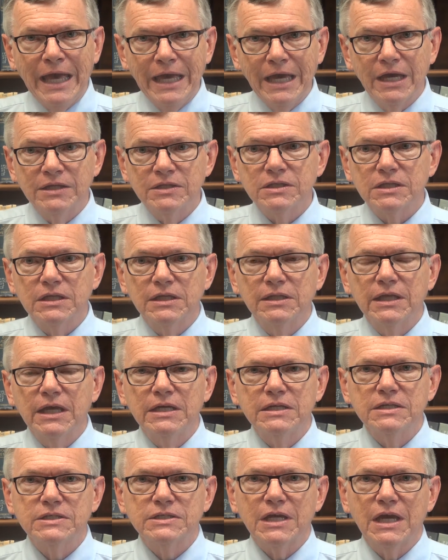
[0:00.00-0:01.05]
And he
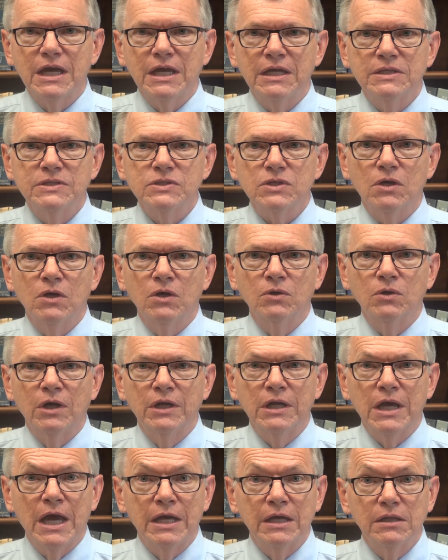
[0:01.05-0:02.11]
laid his hands
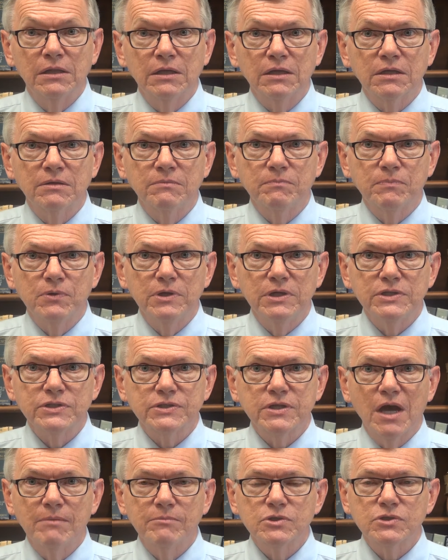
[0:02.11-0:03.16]
on an Anglican
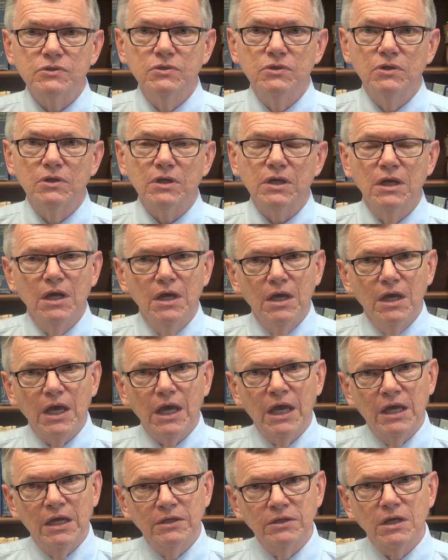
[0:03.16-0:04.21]
priest, Thomas Cook,
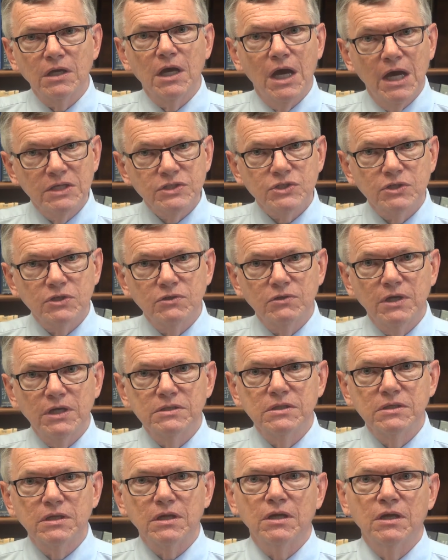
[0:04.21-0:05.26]
and
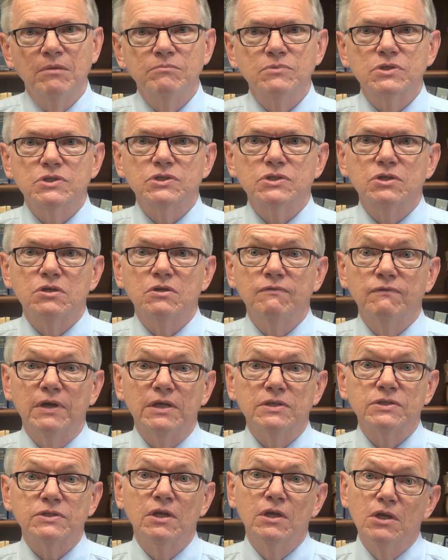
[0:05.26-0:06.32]
consecrated him to
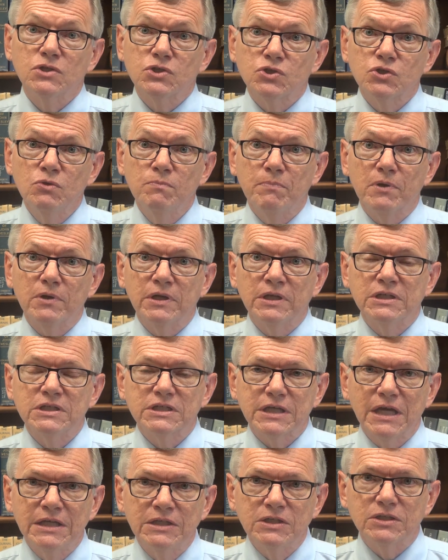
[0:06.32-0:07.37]
serve as
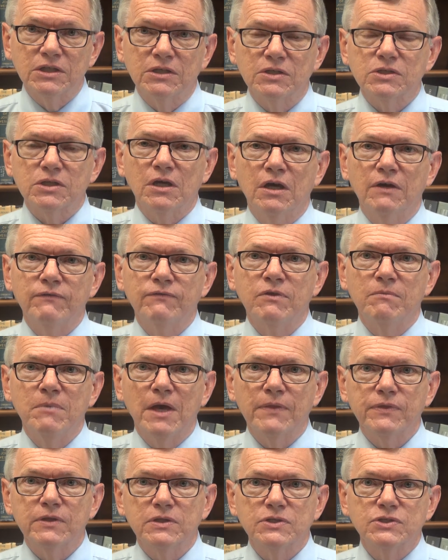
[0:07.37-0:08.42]
superintendent of the
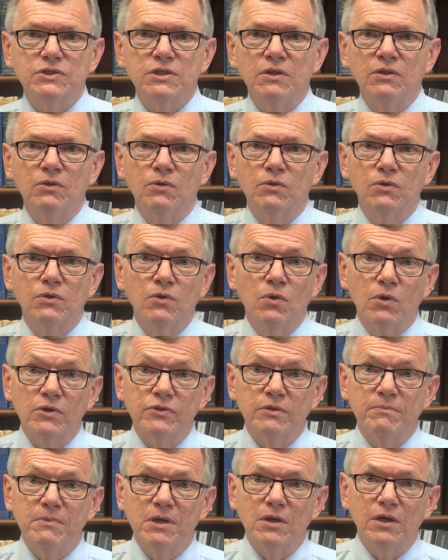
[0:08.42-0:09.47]
Methodists in
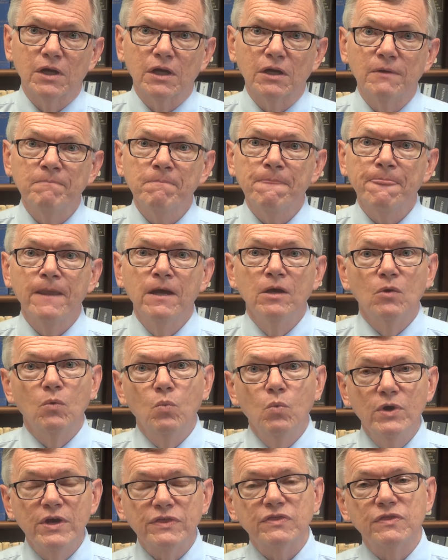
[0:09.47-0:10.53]
North America,
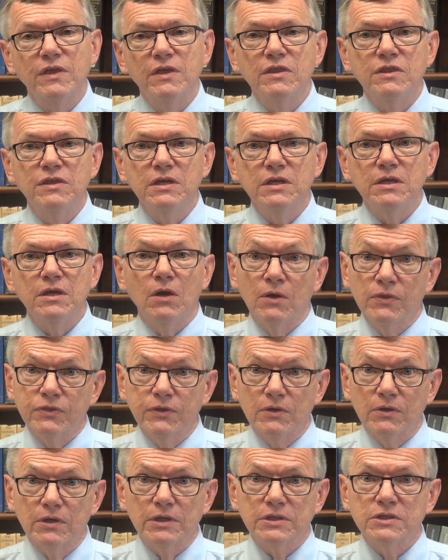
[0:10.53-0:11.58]
with the
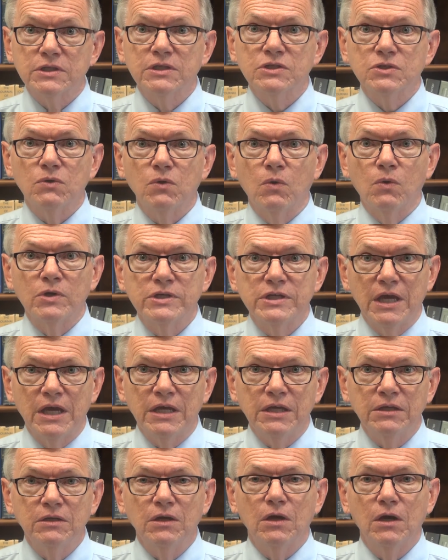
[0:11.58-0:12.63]
authority to
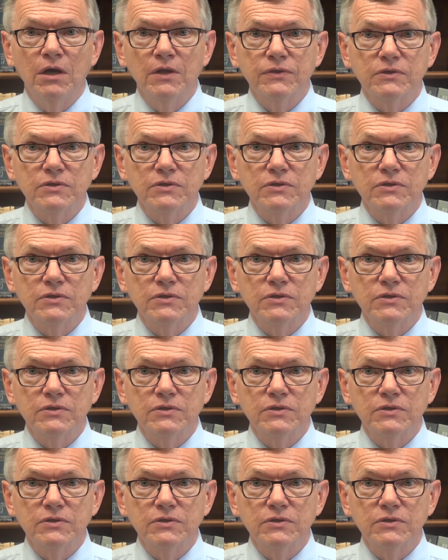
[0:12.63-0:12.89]
ordain